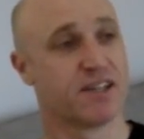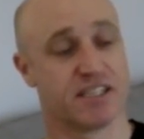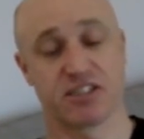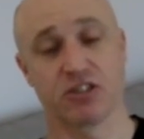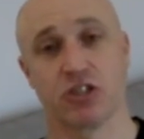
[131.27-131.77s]

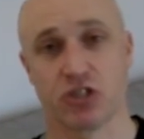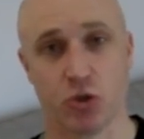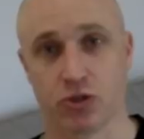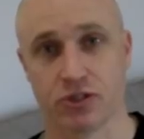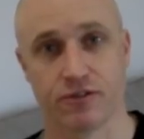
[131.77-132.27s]
there's such a
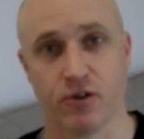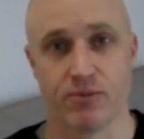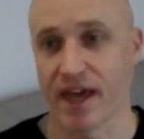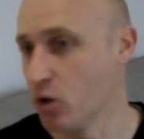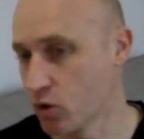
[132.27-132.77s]
shortage of
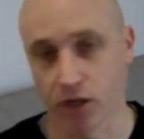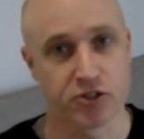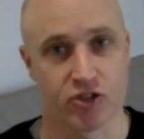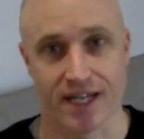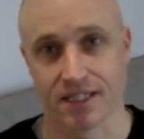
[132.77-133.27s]
them, they all go
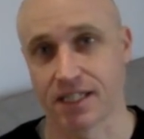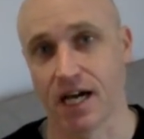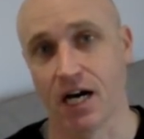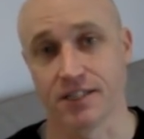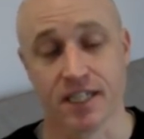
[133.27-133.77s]
straight into
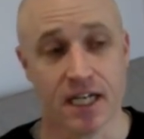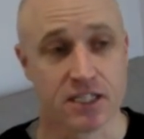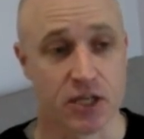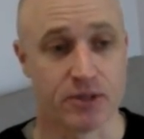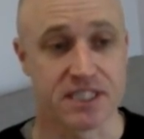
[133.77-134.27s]
cars.
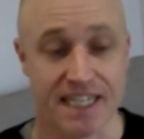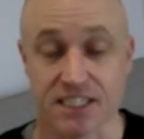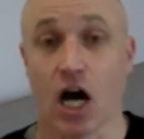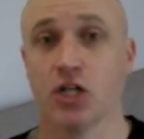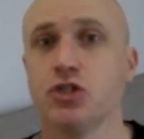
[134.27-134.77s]
So
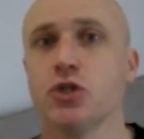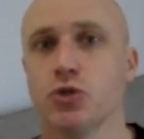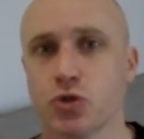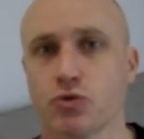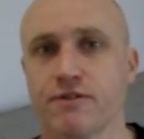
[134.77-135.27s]
it's
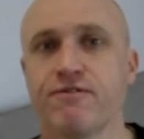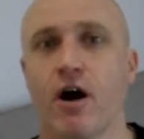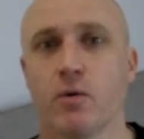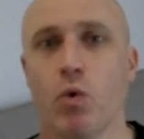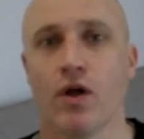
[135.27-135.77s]
unusual to
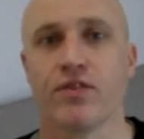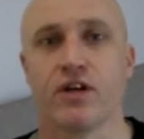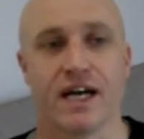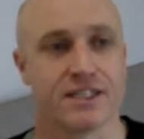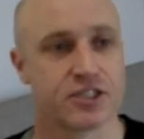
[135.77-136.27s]
find one
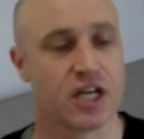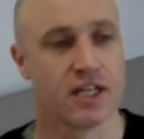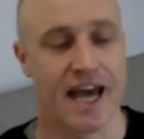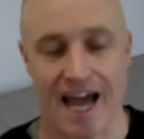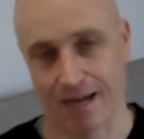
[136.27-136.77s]
that has
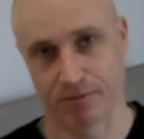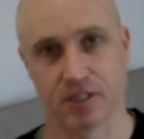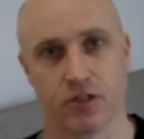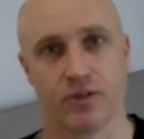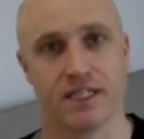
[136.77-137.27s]
done
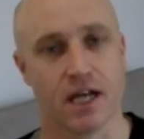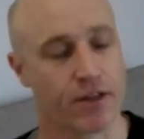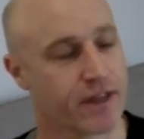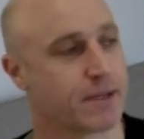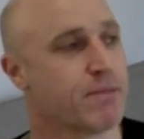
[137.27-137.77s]
absolutely
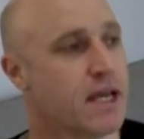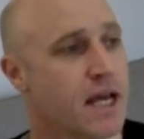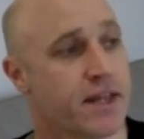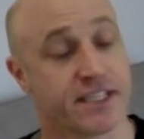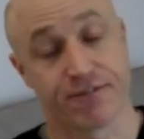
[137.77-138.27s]
nothing.
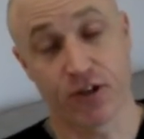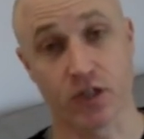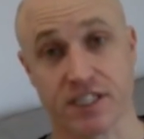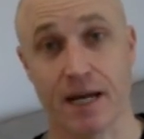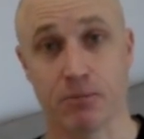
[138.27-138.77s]
There's a few
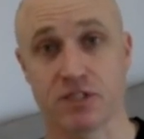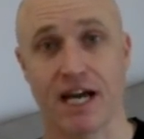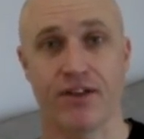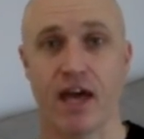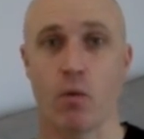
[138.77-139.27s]
examples
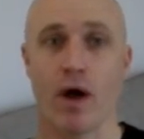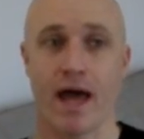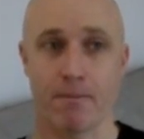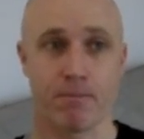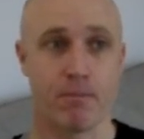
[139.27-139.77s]
out there
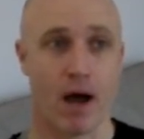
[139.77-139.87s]
where